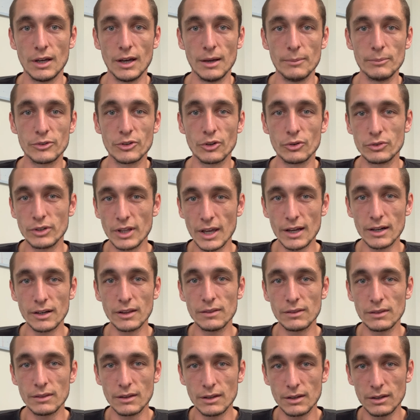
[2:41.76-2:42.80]
So down
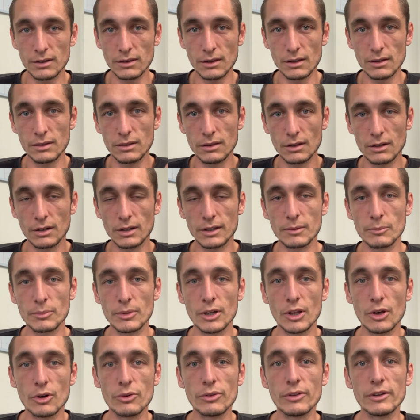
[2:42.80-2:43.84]
in the link
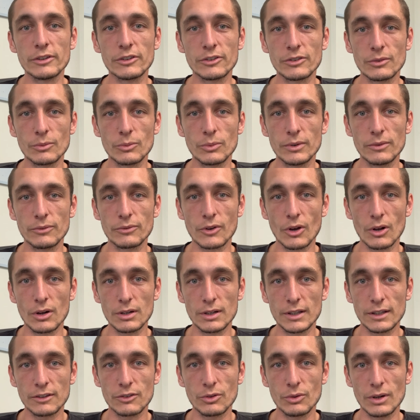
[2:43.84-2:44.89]
below this, we've got a
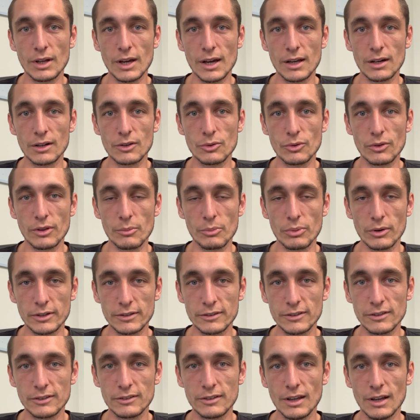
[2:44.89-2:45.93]
link to an article that breaks
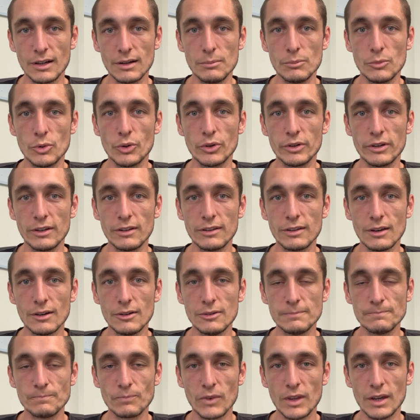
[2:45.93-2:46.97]
this down in more detail,
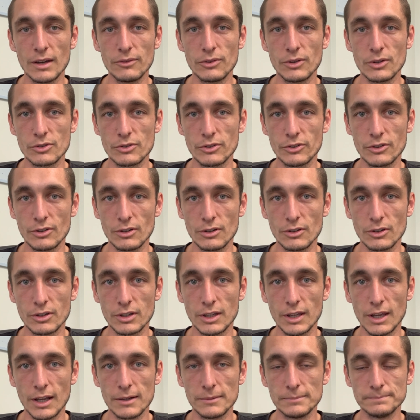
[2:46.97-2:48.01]
if you're interested in
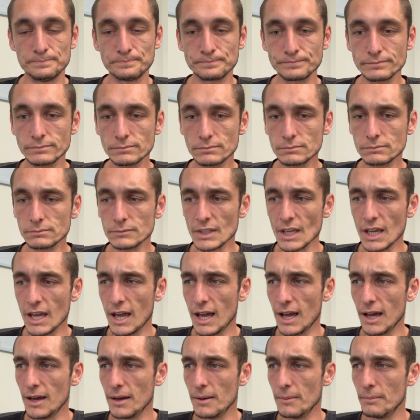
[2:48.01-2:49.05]
looking at it,
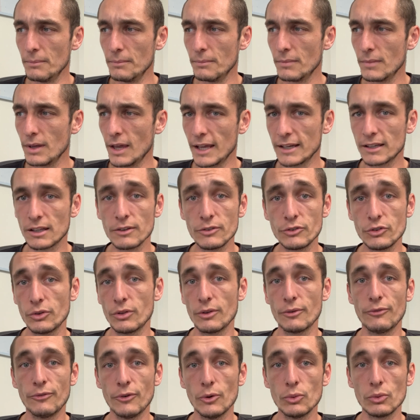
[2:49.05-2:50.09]
and gives you the
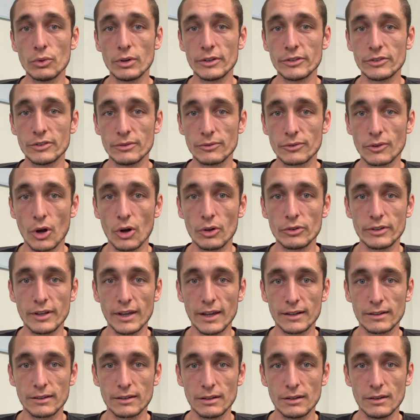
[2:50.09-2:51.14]
full list of
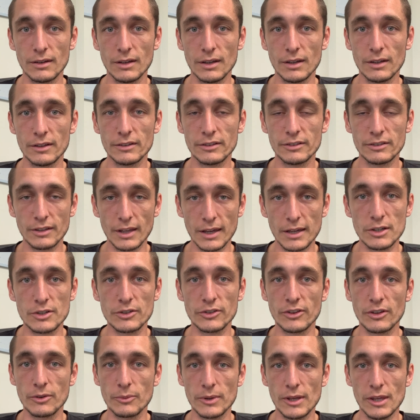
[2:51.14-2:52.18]
contact stages
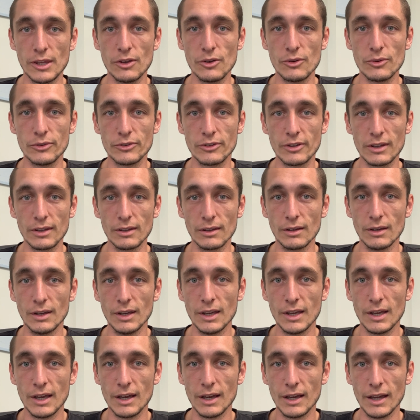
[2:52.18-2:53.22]
that we use here
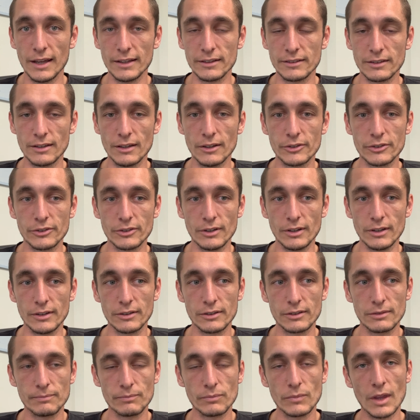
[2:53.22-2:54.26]
at Sales
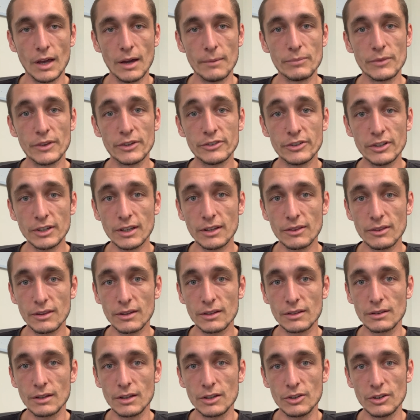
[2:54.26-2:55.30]
Science. The second
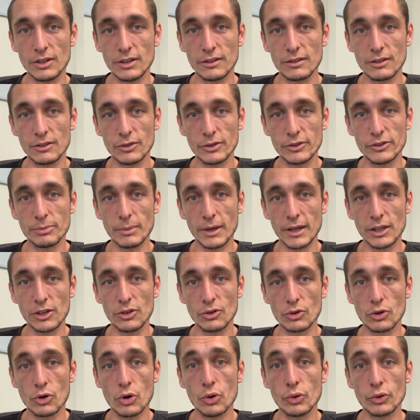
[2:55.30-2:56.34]
thing that you need to do is make your
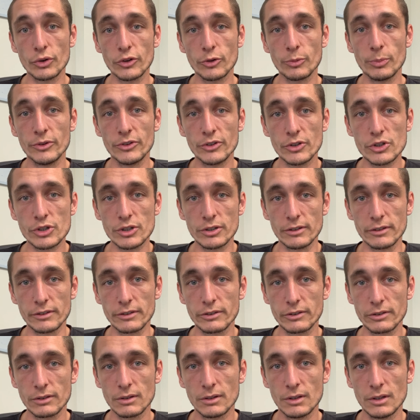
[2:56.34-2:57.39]
call
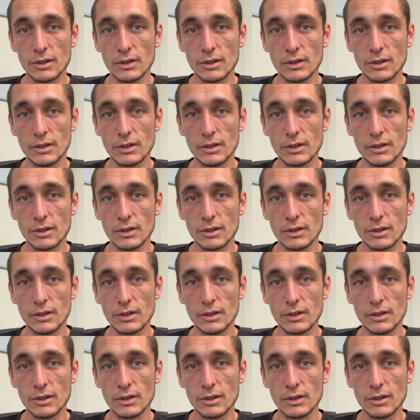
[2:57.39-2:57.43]
dispositions